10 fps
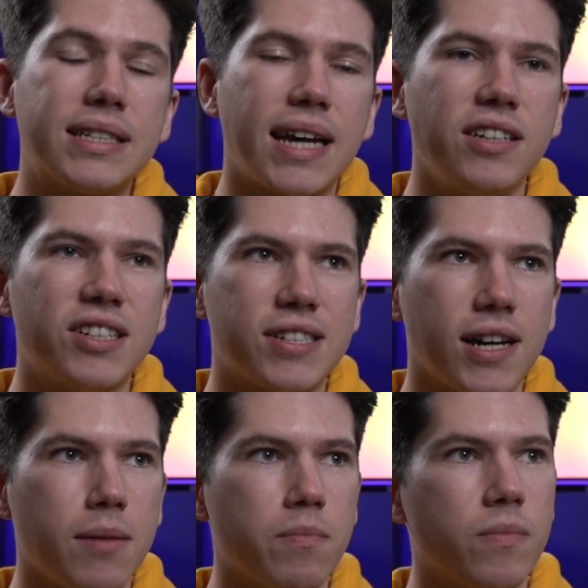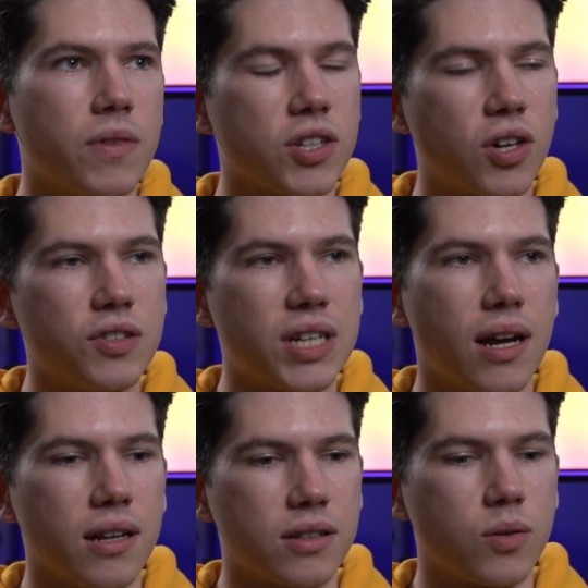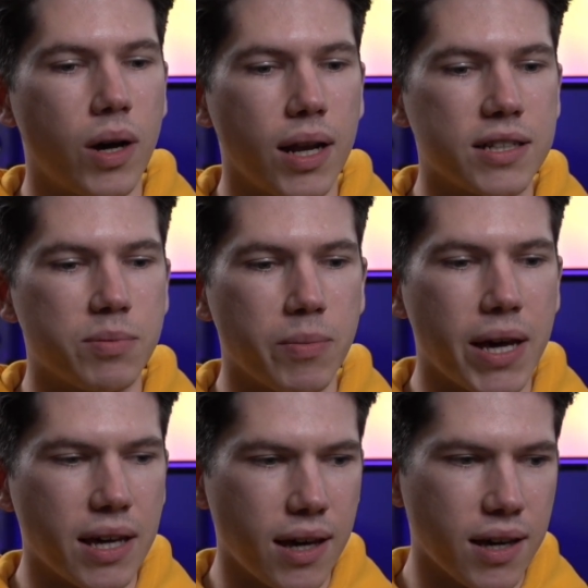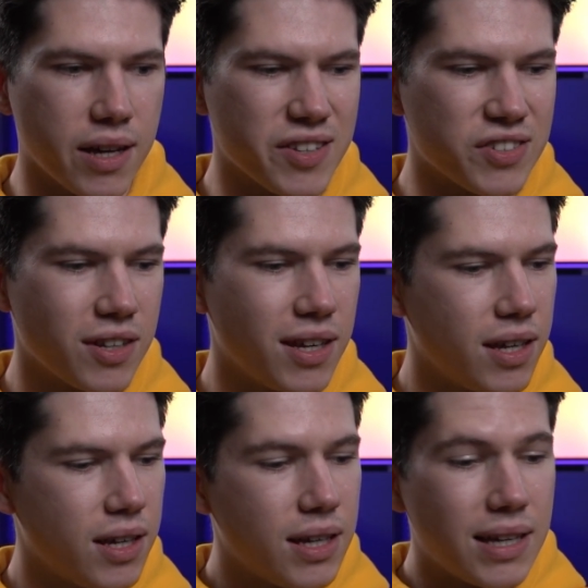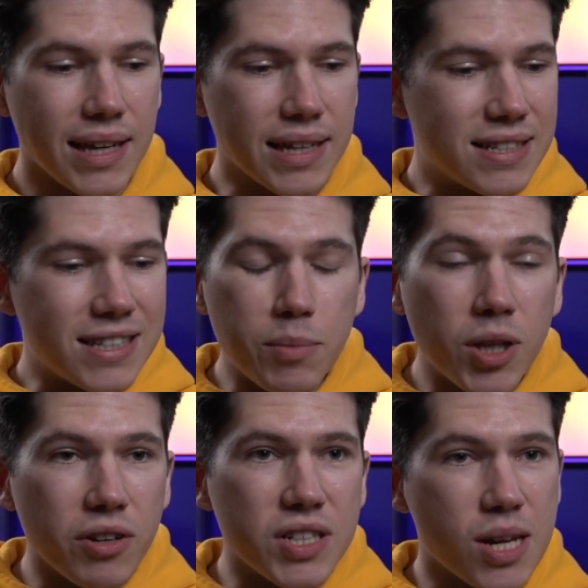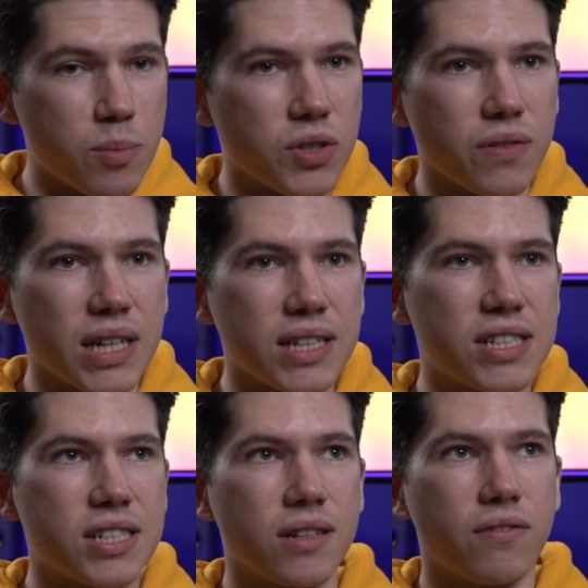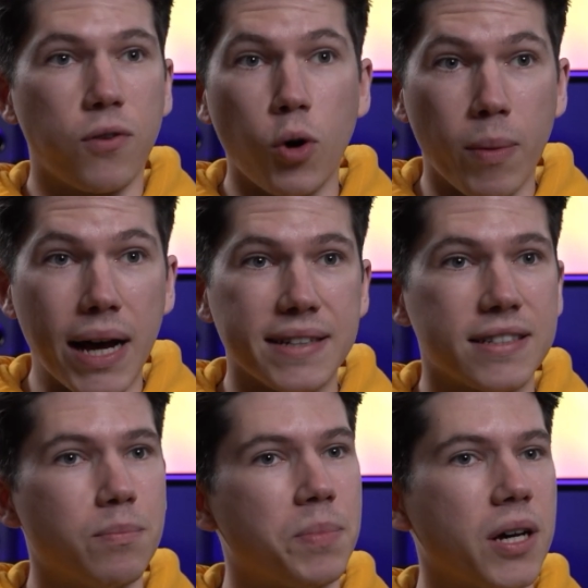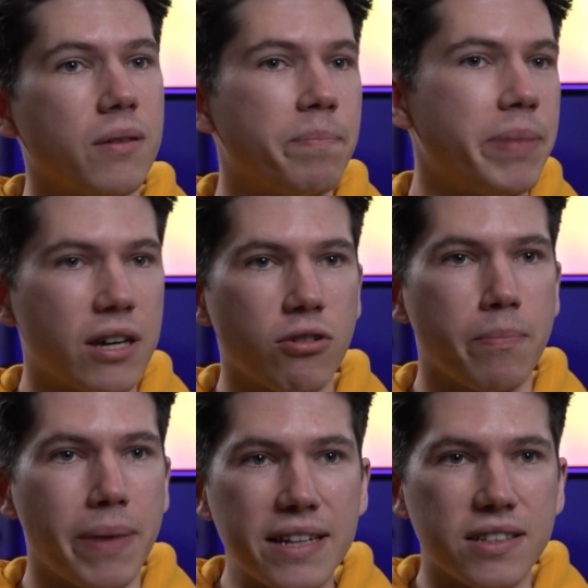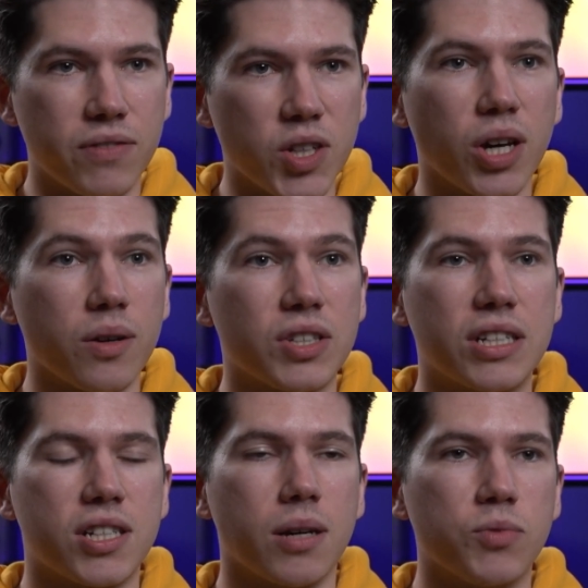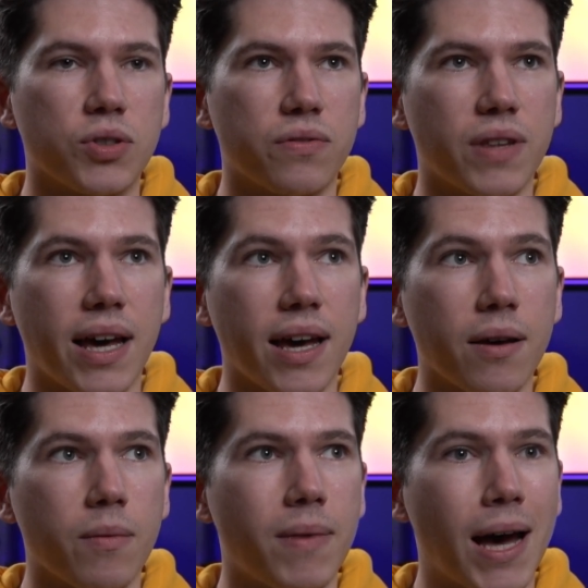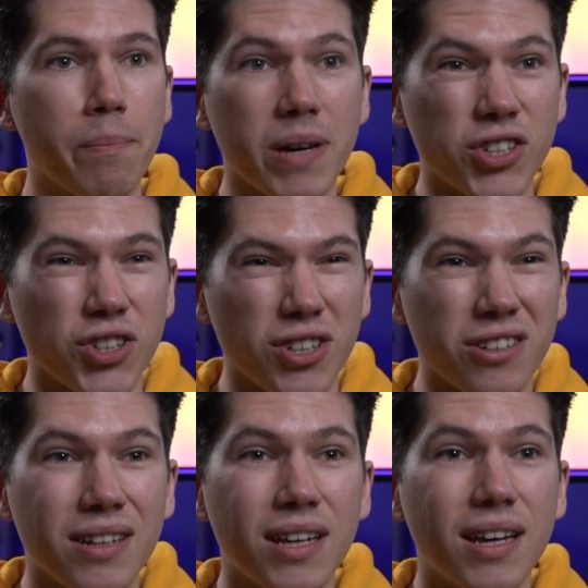10 years' time, the content I'd quite like to be making is is similar in terms of its format, but bigger and better videos in terms of their ambition